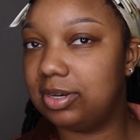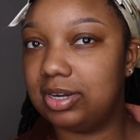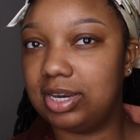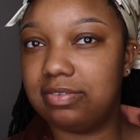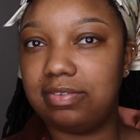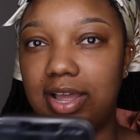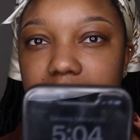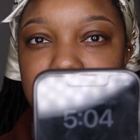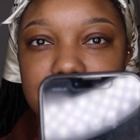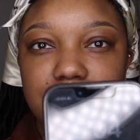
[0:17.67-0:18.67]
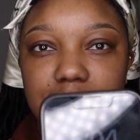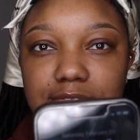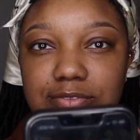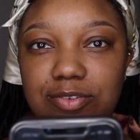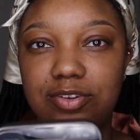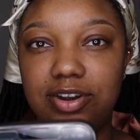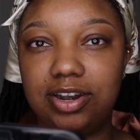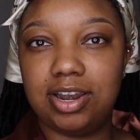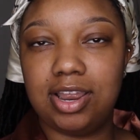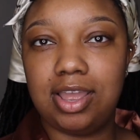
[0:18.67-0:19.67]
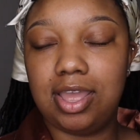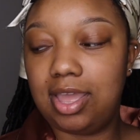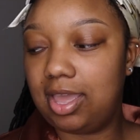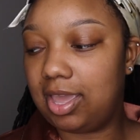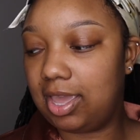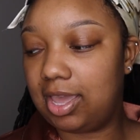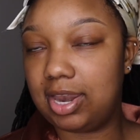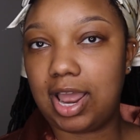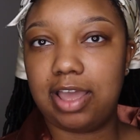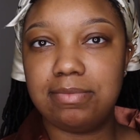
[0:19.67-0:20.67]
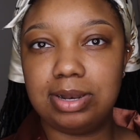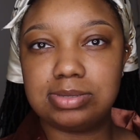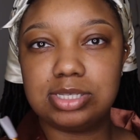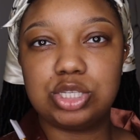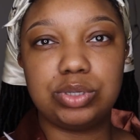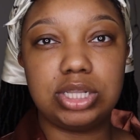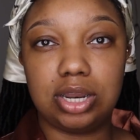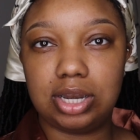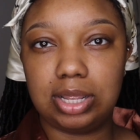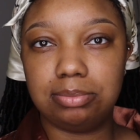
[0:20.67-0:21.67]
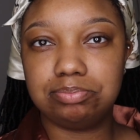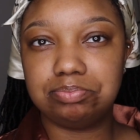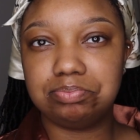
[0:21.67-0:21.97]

literally 5:04, and I've been up since 3:30.